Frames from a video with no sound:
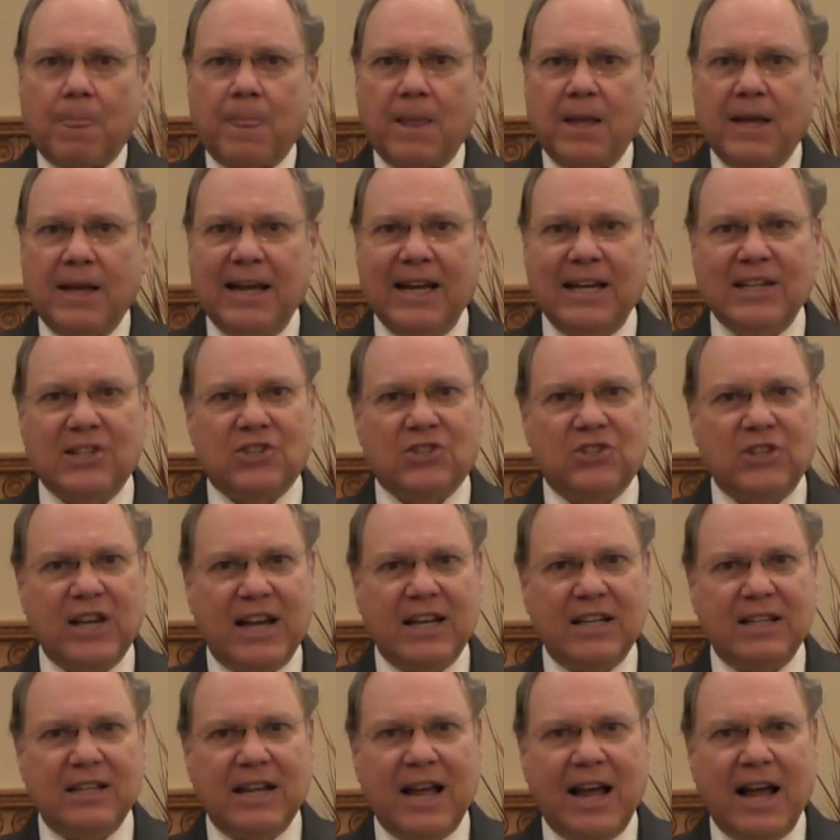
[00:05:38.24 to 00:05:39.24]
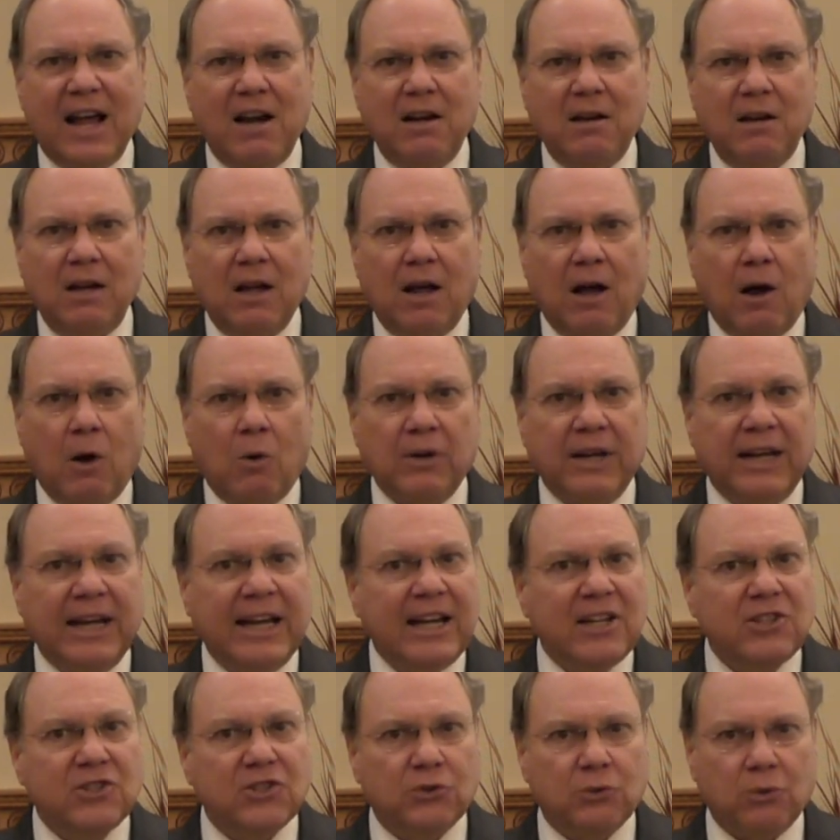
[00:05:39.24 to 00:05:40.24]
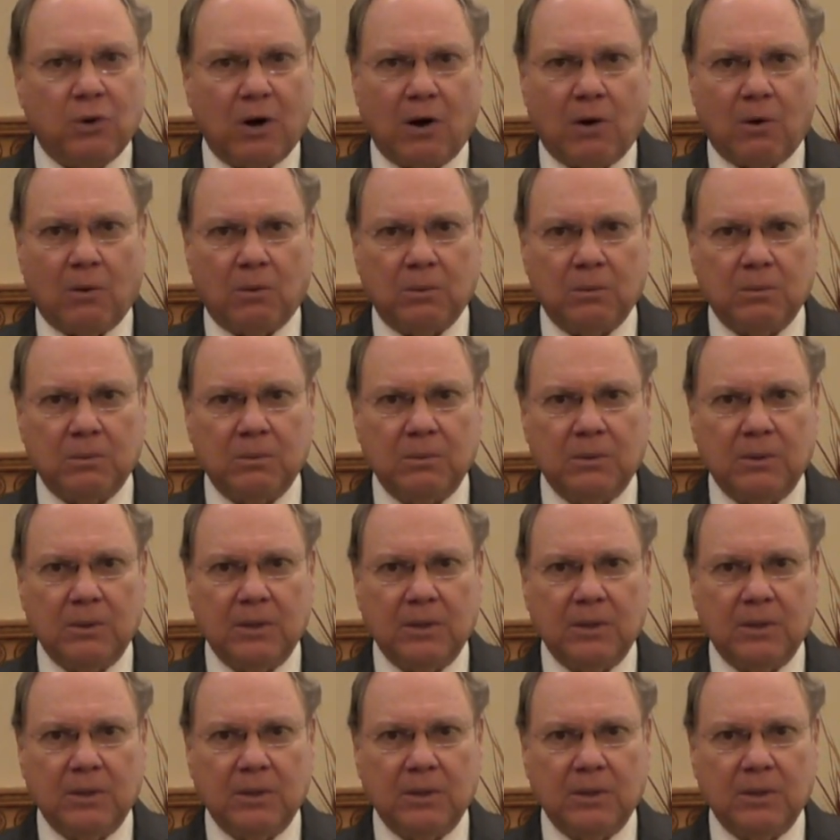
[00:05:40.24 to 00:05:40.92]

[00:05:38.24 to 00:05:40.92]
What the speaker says: He sat down on his throne